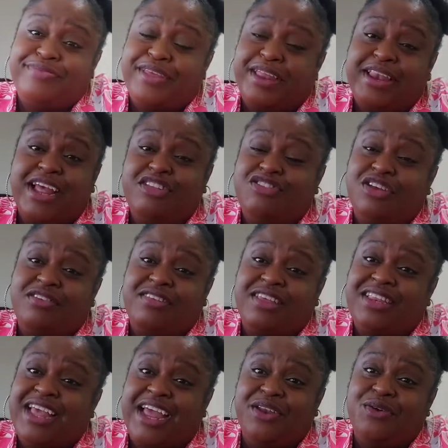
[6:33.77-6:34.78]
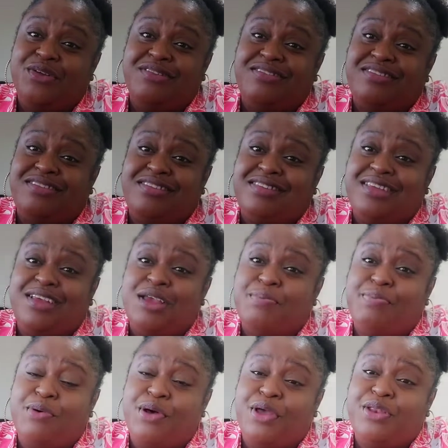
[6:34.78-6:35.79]
And that's just it. I don't see a
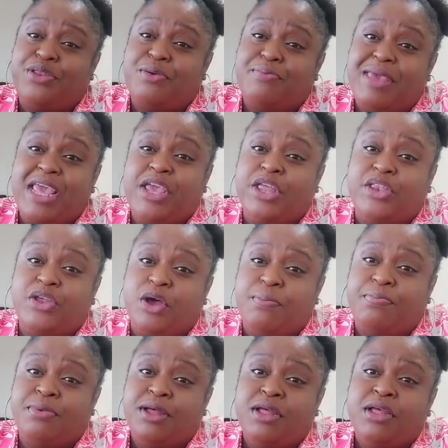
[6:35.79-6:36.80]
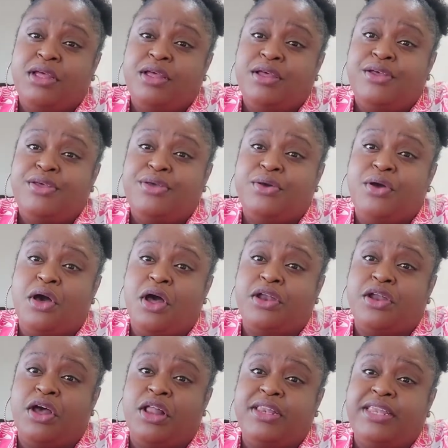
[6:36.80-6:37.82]
point. You make it up. You
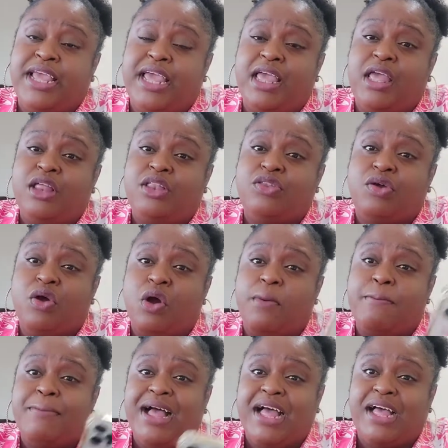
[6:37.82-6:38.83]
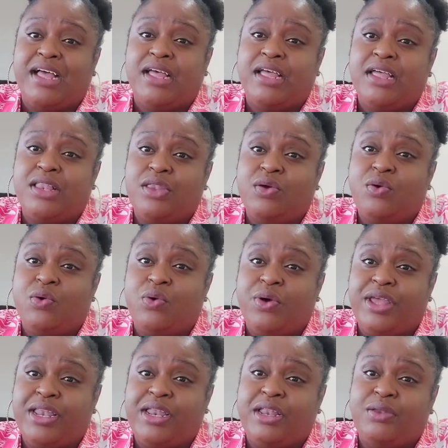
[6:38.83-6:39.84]
gone all day to come back to go
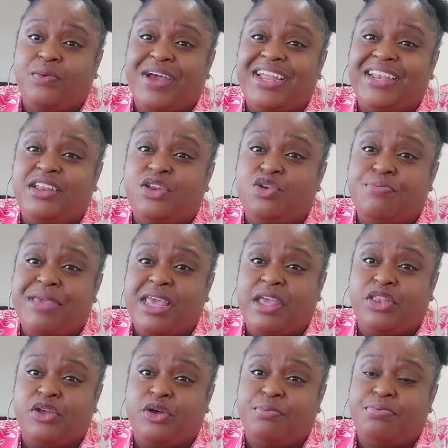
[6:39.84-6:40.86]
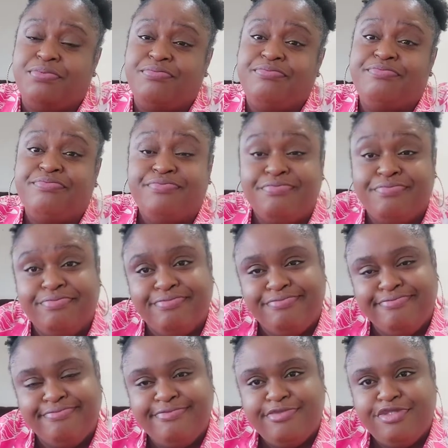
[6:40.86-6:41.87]
in it. Why did you make it up?
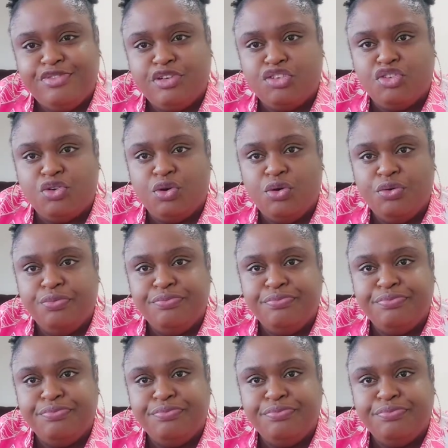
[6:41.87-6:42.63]
For sure.